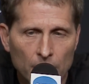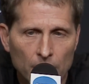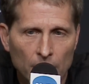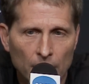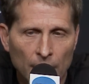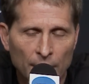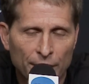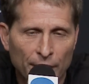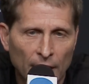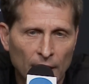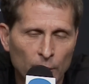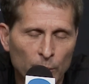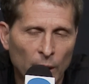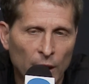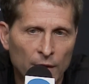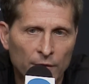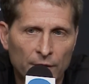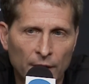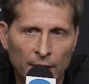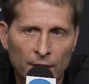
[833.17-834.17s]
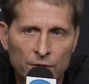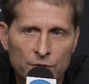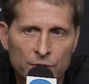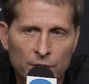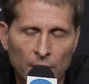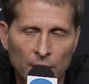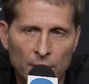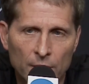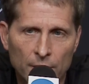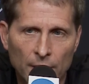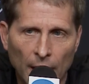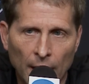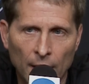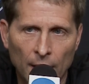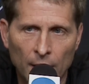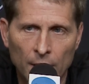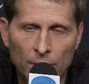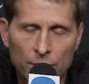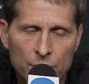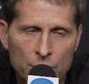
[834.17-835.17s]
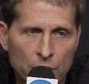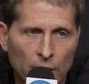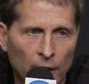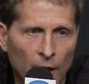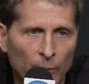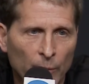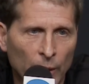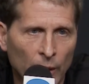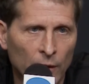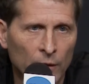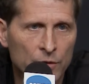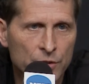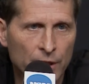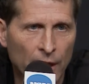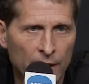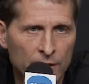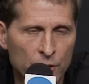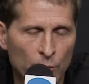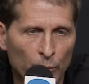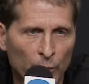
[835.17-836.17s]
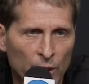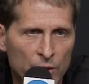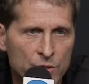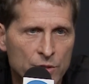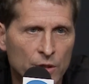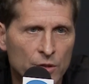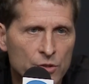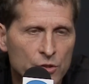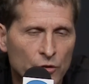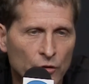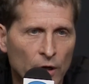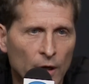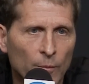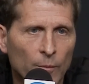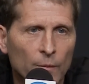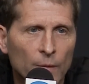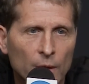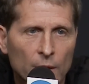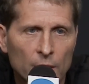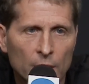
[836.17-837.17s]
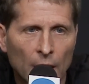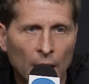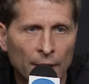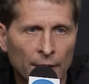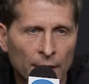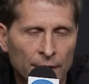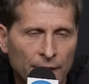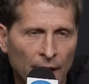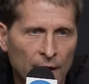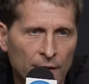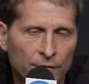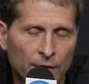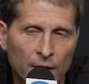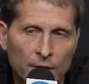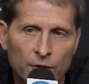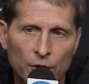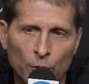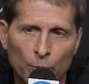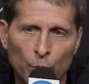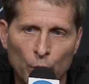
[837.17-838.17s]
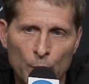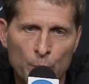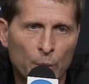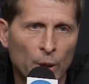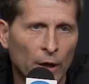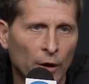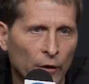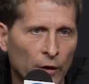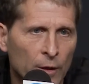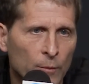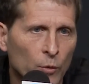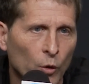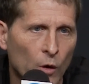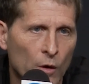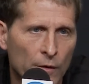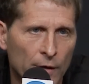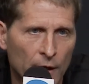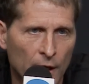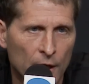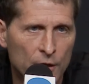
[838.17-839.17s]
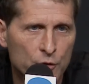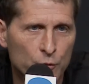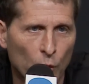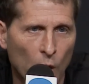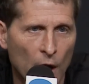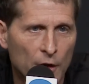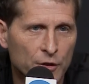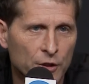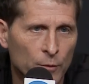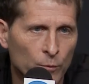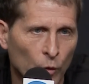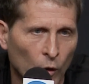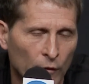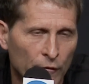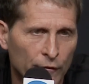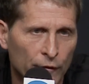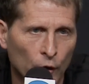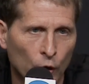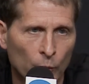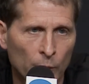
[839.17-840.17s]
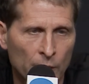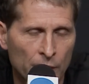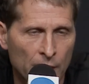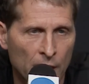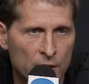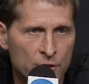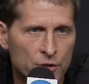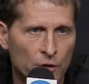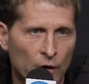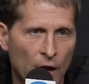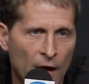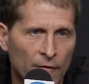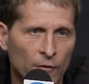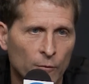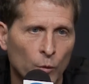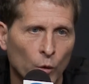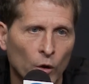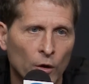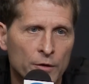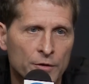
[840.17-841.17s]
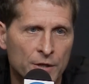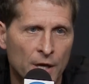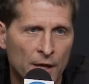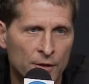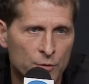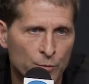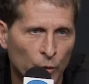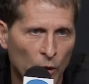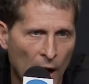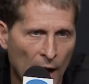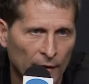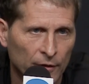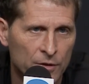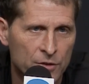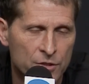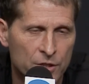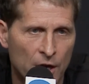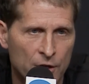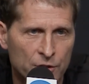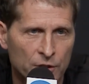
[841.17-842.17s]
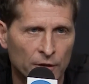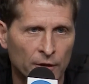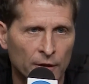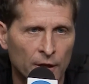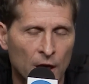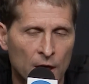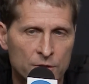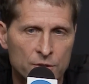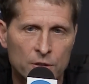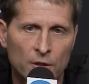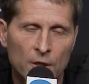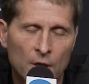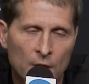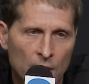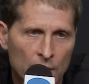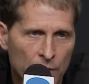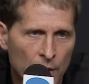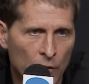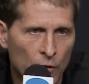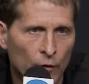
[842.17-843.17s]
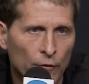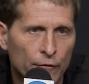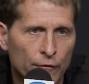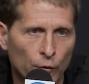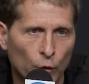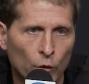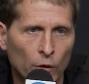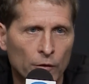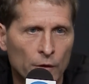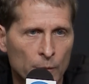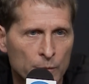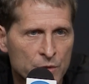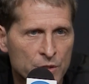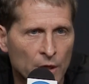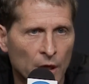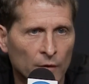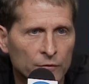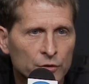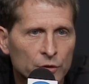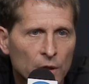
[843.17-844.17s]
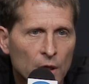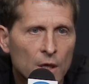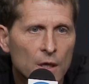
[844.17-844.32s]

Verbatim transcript: if anybody thinks that they sit up here and say it's a business trip, and that they think they're preparing more than us, watching more film than us, or having more intense practice session than us, then they're fooling themselves.